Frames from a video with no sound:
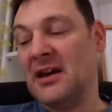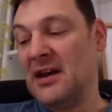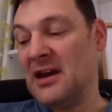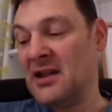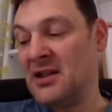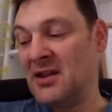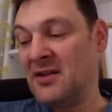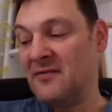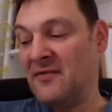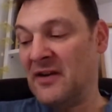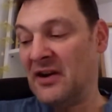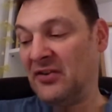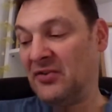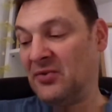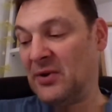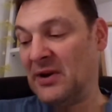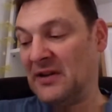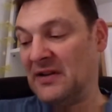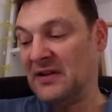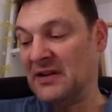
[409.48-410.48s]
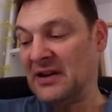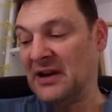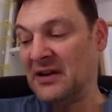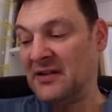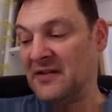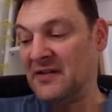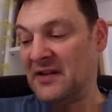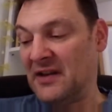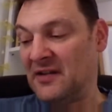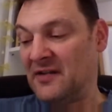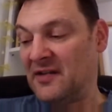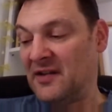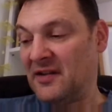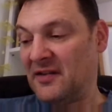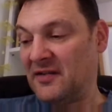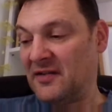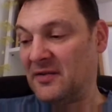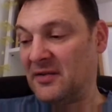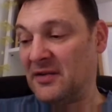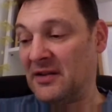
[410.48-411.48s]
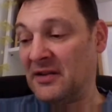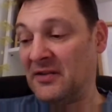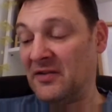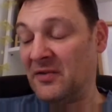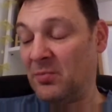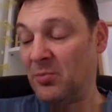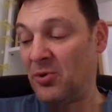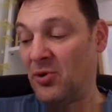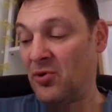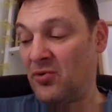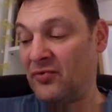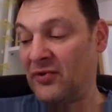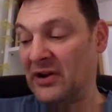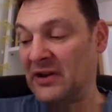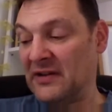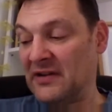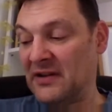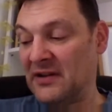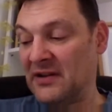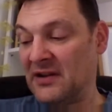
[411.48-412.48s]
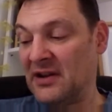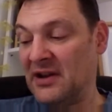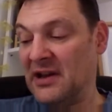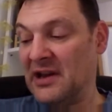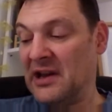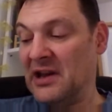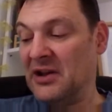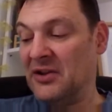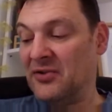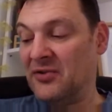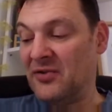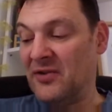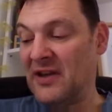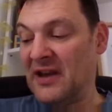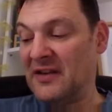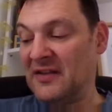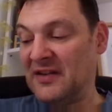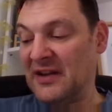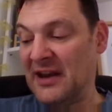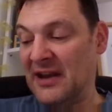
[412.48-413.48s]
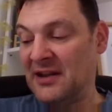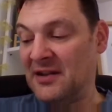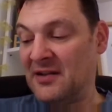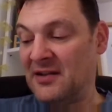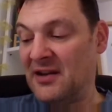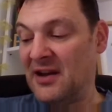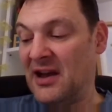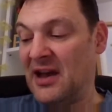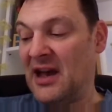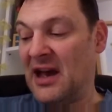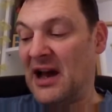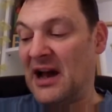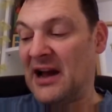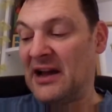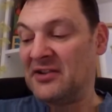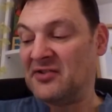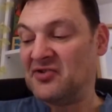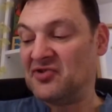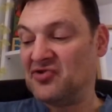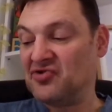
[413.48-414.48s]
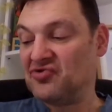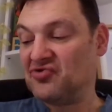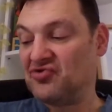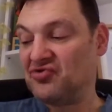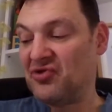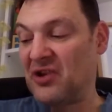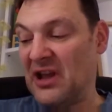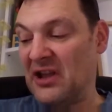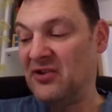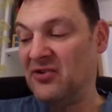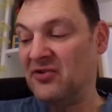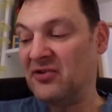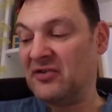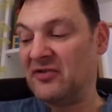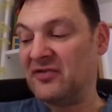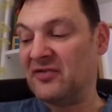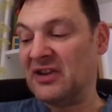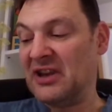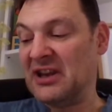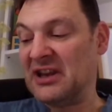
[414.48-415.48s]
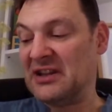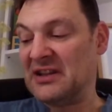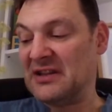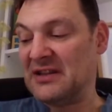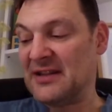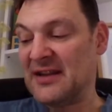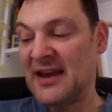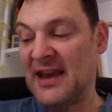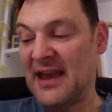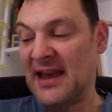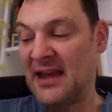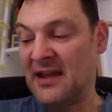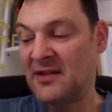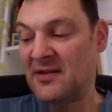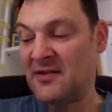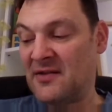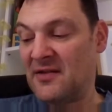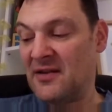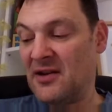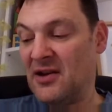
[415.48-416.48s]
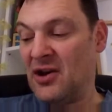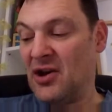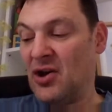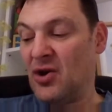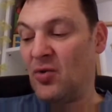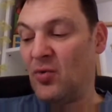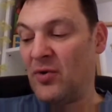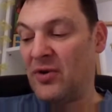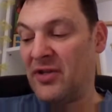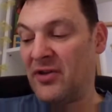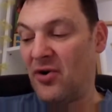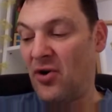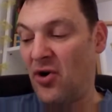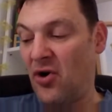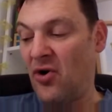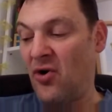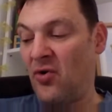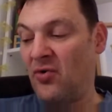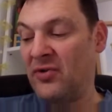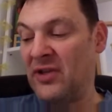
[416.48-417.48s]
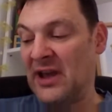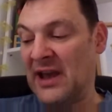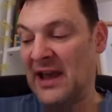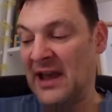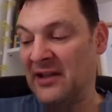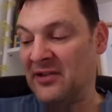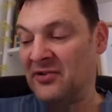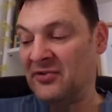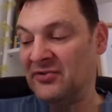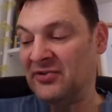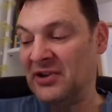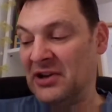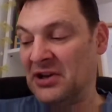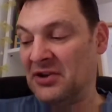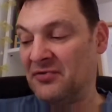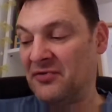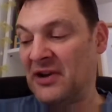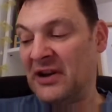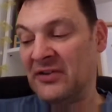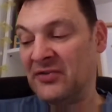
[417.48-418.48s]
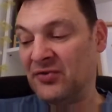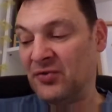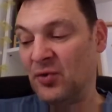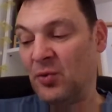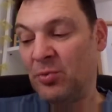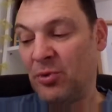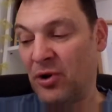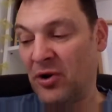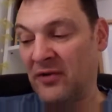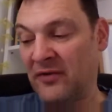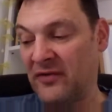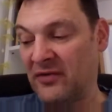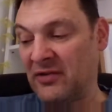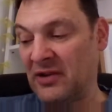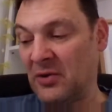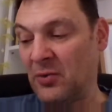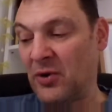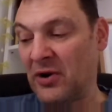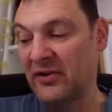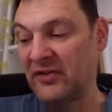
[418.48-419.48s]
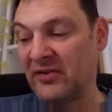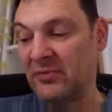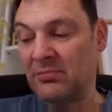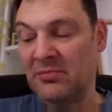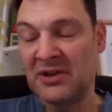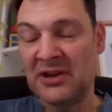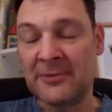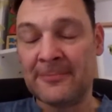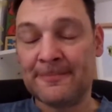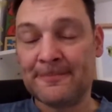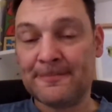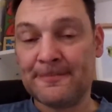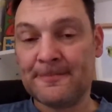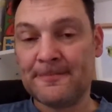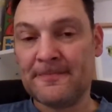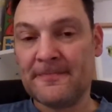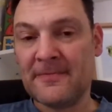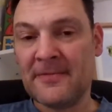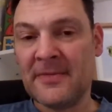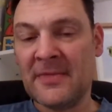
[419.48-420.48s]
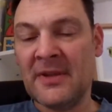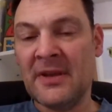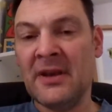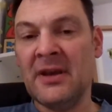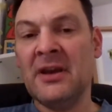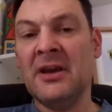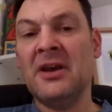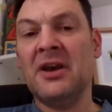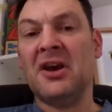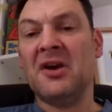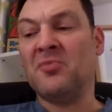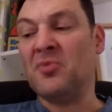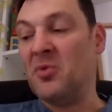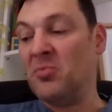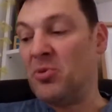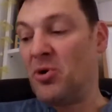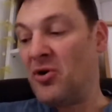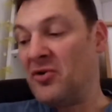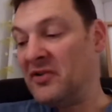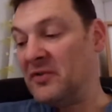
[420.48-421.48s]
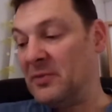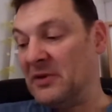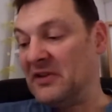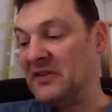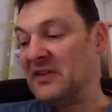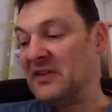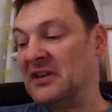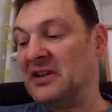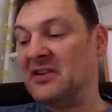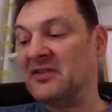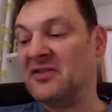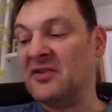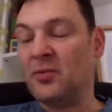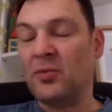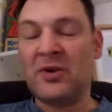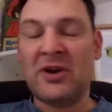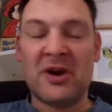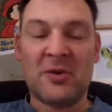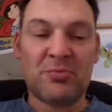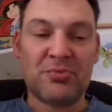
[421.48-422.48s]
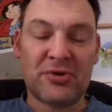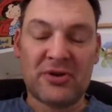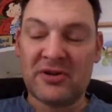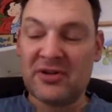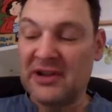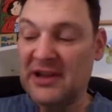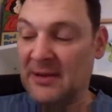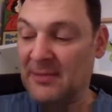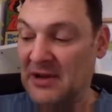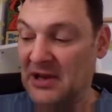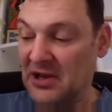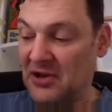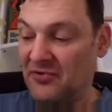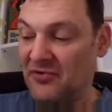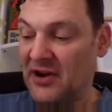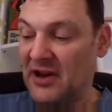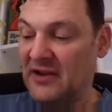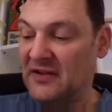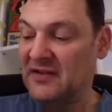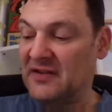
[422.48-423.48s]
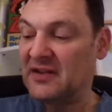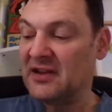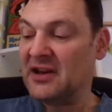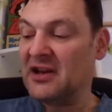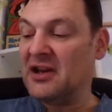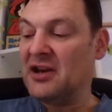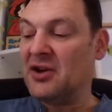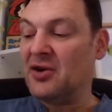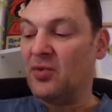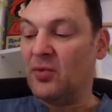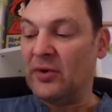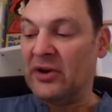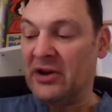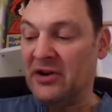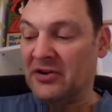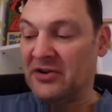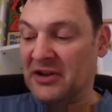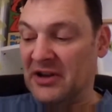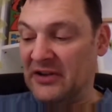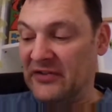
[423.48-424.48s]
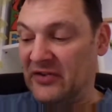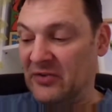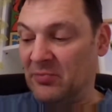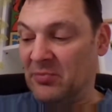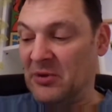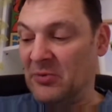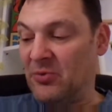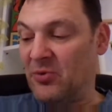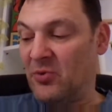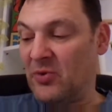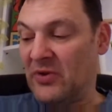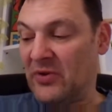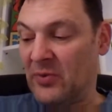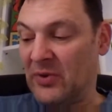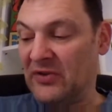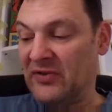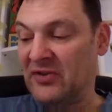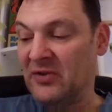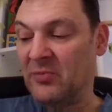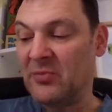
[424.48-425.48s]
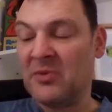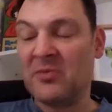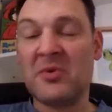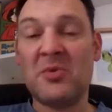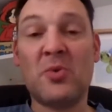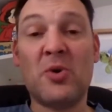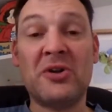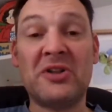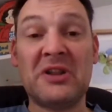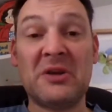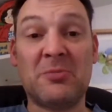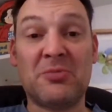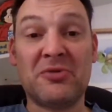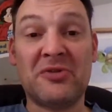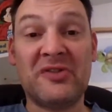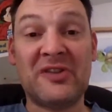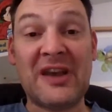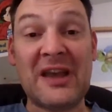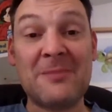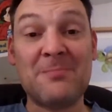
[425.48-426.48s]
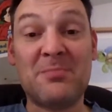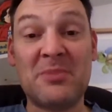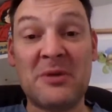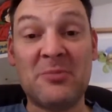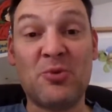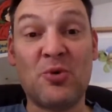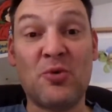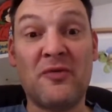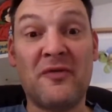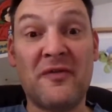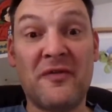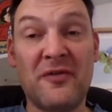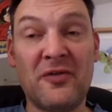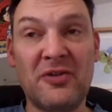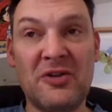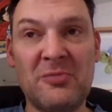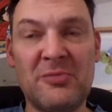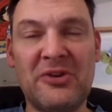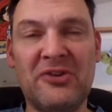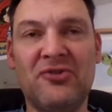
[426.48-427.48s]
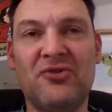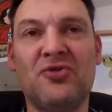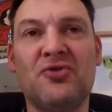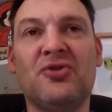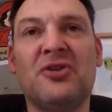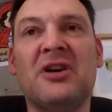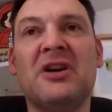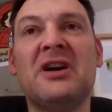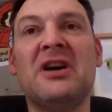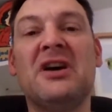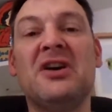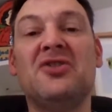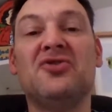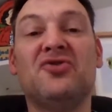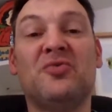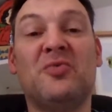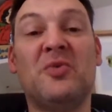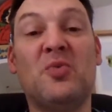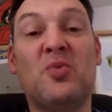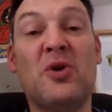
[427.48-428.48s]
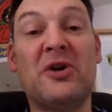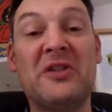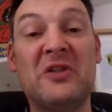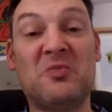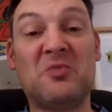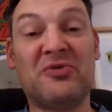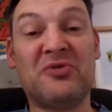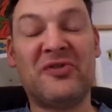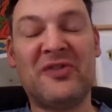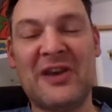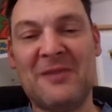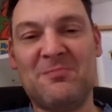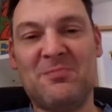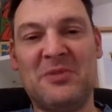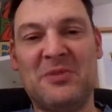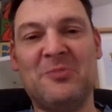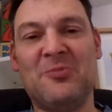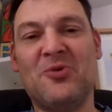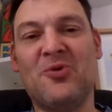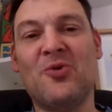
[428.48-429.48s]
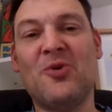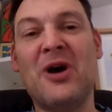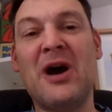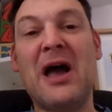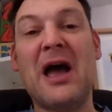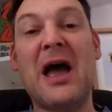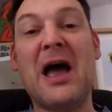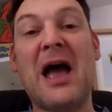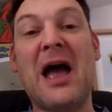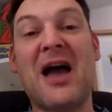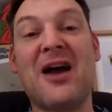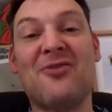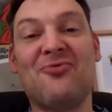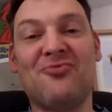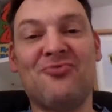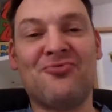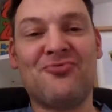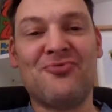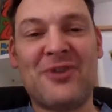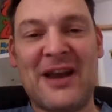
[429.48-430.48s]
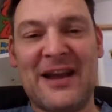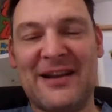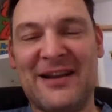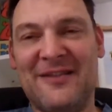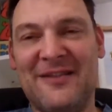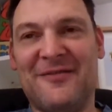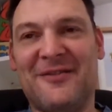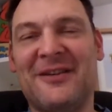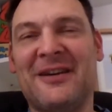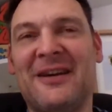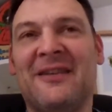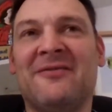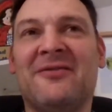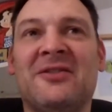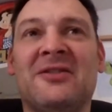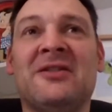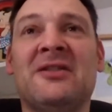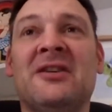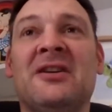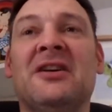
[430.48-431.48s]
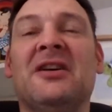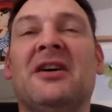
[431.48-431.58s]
And verse 29 says this, and this is Paul writing, "To this end, I strenuously contend with all the energy Christ so powerfully works in me." And what Paul has been is that we are proclaiming Christ, we are teaching people with wisdom, and we want to present people fully mature. So we want to present people ready for heaven.